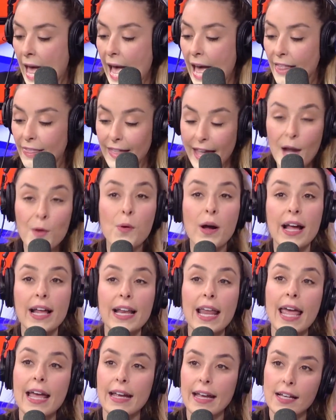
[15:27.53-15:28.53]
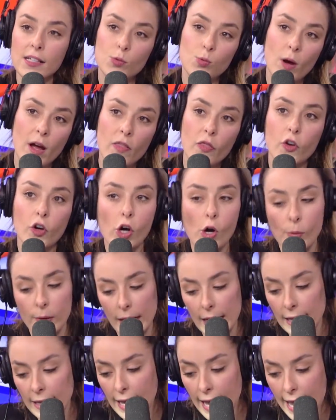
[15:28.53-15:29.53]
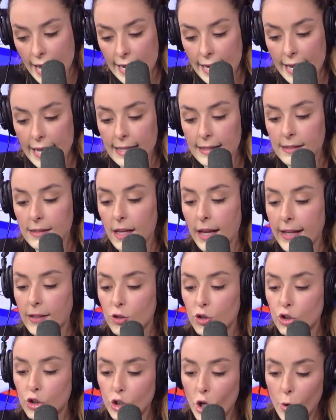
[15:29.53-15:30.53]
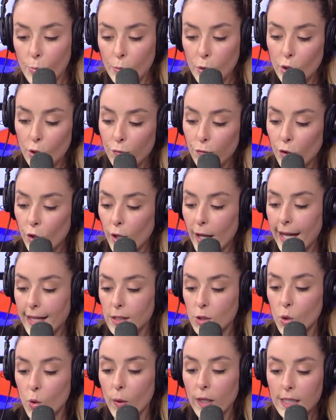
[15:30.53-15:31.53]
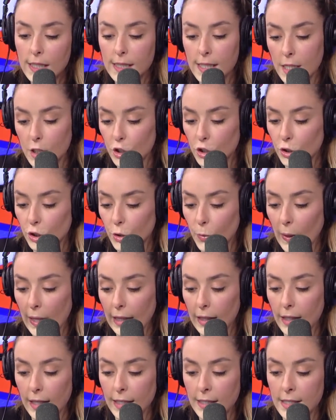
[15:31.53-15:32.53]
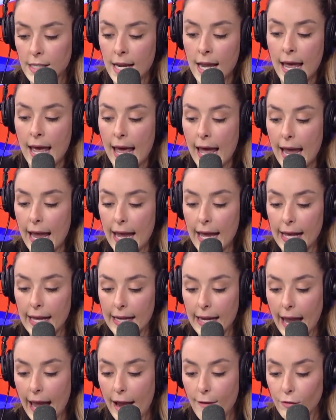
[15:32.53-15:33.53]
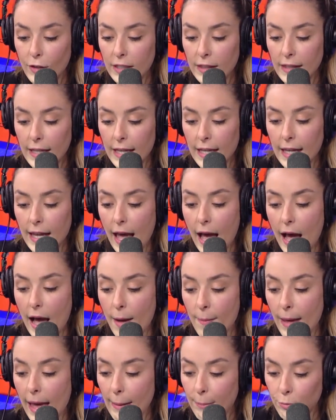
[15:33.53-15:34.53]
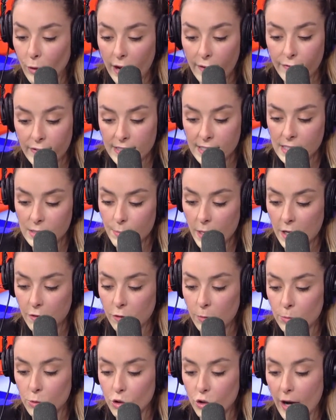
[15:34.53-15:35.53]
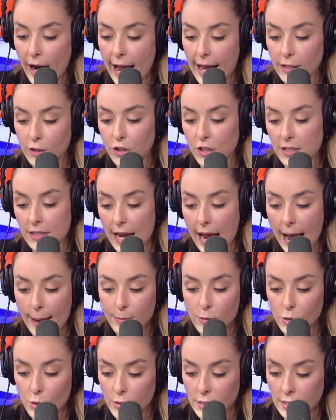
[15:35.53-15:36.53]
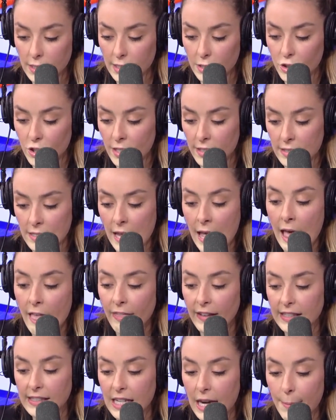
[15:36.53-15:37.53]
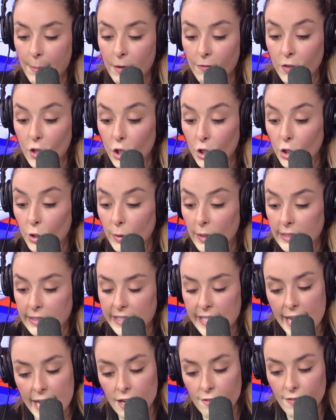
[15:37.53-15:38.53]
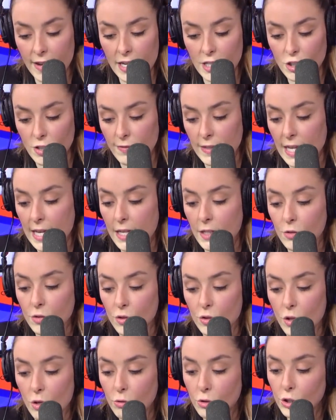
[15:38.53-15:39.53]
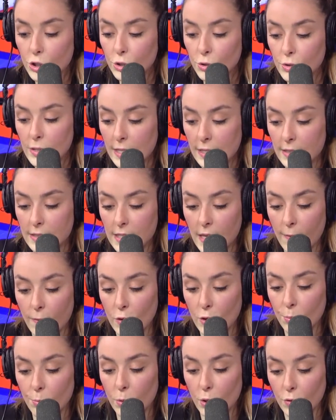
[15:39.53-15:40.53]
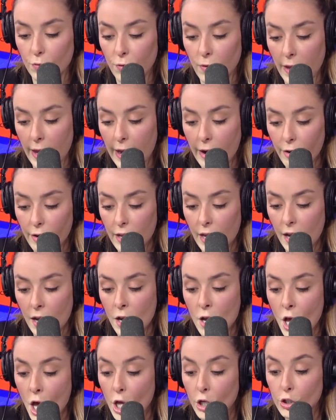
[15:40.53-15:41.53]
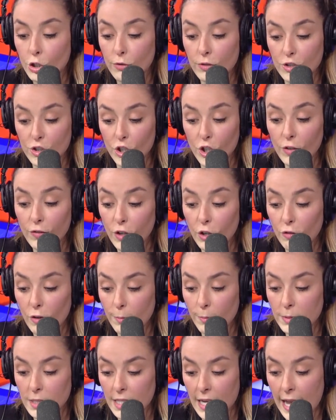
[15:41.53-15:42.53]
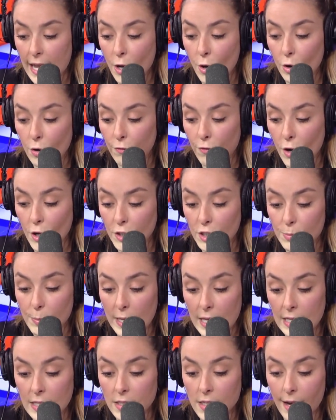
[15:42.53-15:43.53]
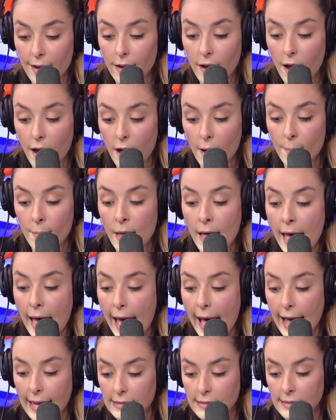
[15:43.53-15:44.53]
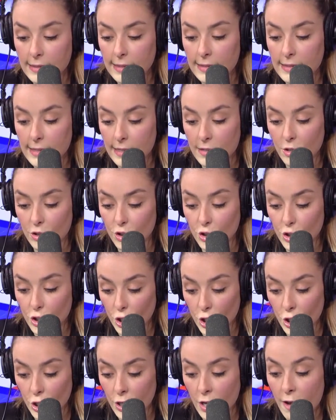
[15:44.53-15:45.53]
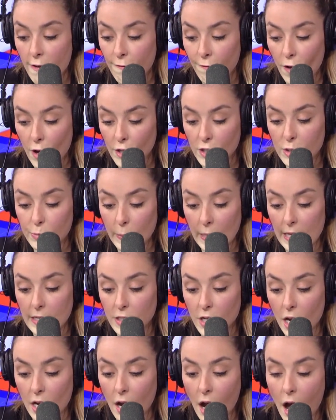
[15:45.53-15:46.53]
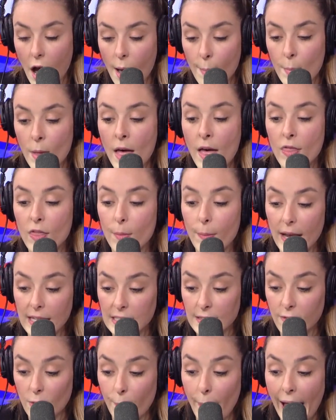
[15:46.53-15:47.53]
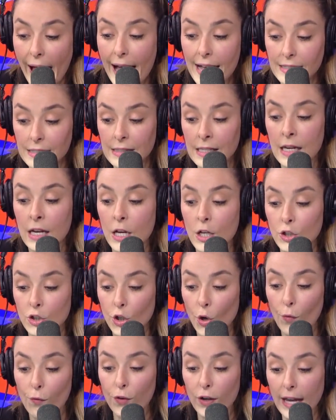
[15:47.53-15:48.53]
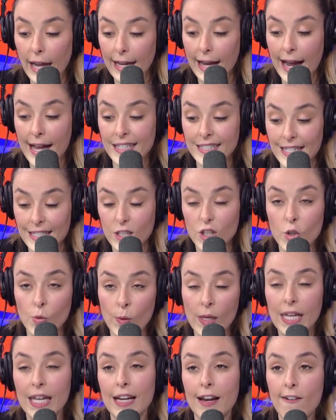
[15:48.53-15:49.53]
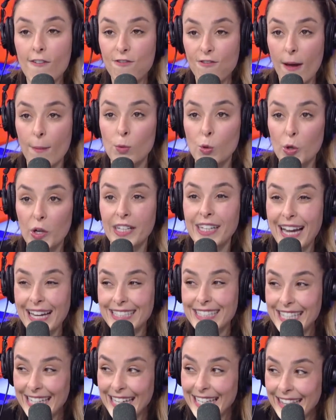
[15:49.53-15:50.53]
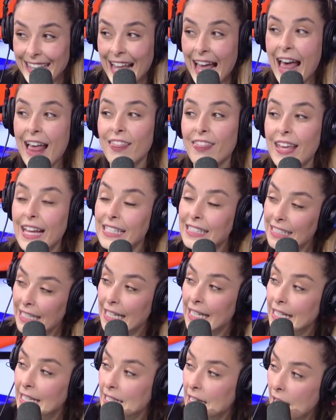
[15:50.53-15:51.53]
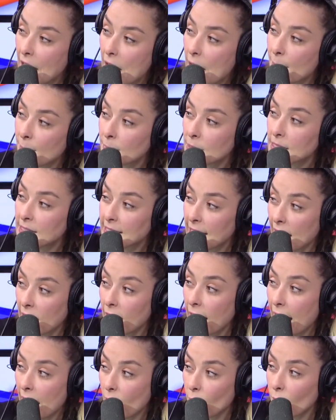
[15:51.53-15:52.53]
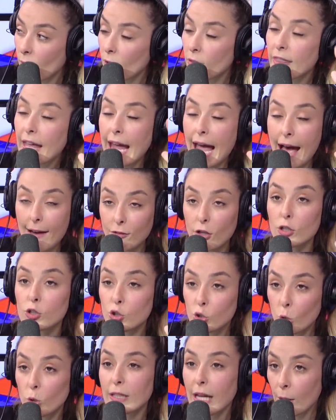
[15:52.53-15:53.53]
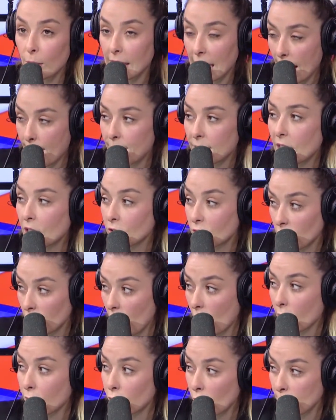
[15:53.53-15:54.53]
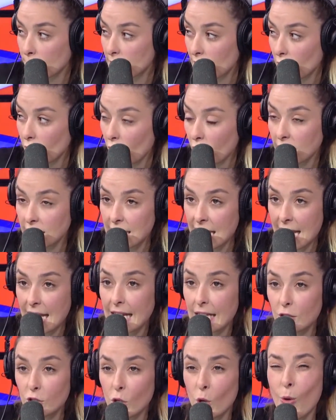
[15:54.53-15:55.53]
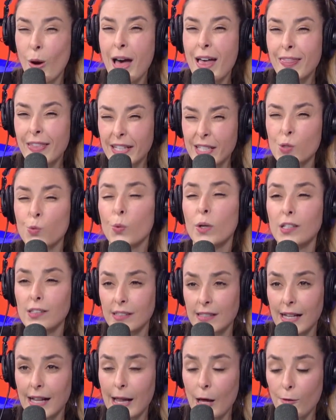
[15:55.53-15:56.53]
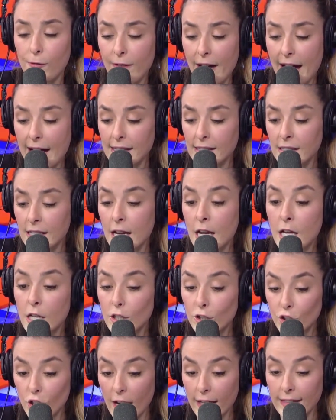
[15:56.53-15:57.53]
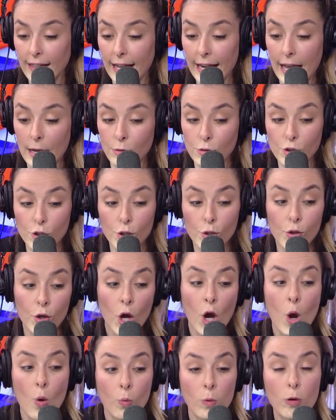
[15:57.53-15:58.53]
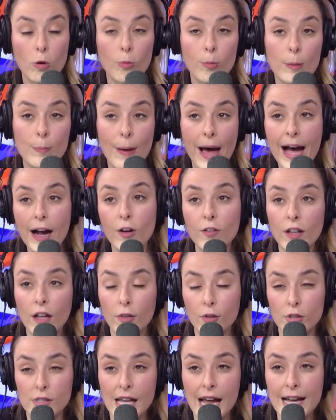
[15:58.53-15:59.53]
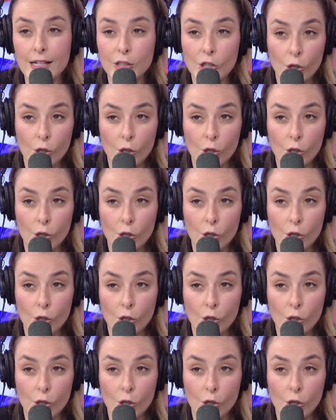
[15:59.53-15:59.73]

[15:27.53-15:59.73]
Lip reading: And they went, and guess what? They're going again. It's so beautiful. It's quintessential New England, and everything at breakfast is made from scratch. It's absolutely delicious. This time of year, you can take advantage of the inn snowshoes and discover the beautiful area. To reserve your room today, go to fallensbyinn.com. Excellence is assured. fallensbyinn.com, the best of the past. Don't forget, guys, it's the weekend of February 19th. They did sell out. They have not sold out yet, but there's a lot of rooms that are already taken, so this will sell out fast. Check that out soon. We will be back on the other side.